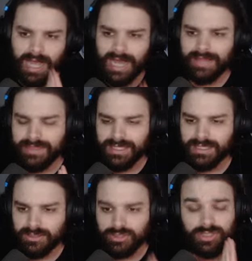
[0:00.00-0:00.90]
I think
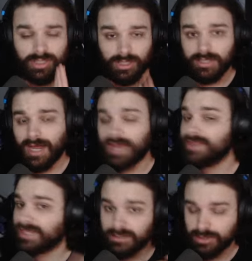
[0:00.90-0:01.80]
it looked good. I
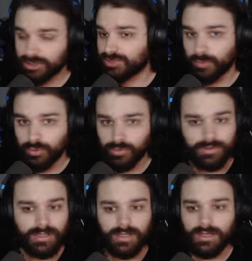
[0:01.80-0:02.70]
think it looked
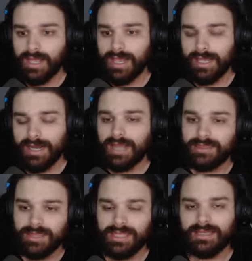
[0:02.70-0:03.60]
smooth, and I
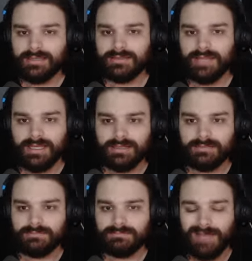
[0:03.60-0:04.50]
think
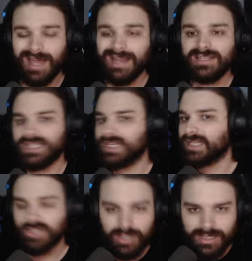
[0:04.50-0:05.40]
like I didn't see
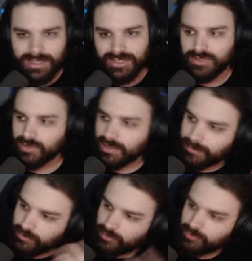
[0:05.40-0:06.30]
any clunkiness to it.
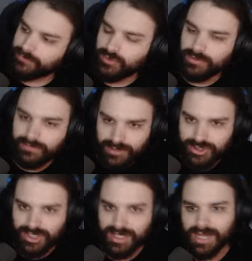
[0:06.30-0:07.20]
But we'll review the
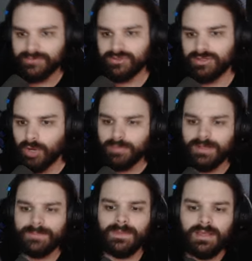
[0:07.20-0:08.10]
footage again after in a
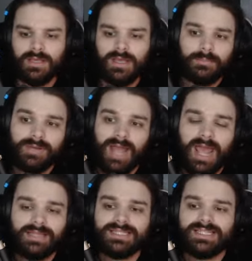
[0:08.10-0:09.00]
moment. But
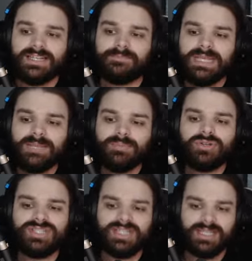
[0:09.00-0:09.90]
hey, listen, if
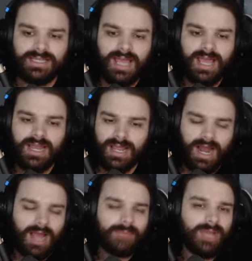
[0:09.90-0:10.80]
people are seeing that
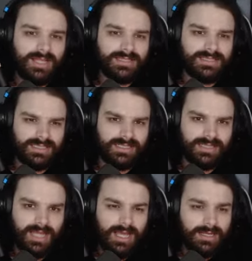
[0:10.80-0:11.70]
and I'm not
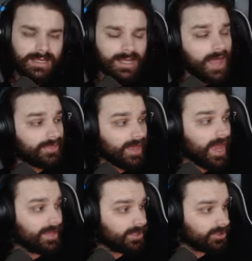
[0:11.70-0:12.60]
seeing that,
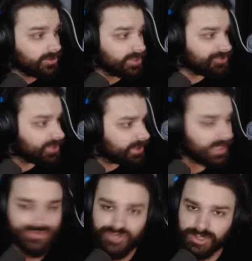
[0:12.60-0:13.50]
the, and they're listening,
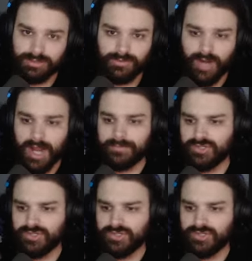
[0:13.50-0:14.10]
that's good, right?